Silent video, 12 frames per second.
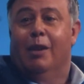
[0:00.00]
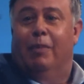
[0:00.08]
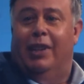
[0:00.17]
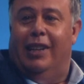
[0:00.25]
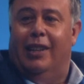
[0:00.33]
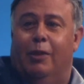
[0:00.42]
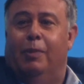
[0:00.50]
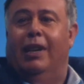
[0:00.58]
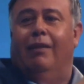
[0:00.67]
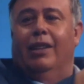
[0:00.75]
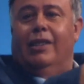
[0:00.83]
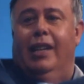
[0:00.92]
But then to be
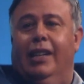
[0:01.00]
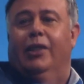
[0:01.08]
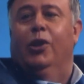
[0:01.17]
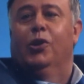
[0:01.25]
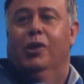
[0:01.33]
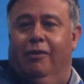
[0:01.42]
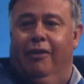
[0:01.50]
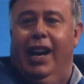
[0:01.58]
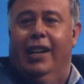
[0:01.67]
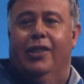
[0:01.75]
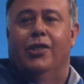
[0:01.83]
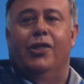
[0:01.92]
able to take those
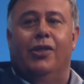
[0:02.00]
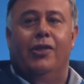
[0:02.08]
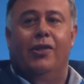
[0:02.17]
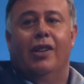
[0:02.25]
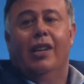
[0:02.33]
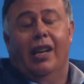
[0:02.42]
advantages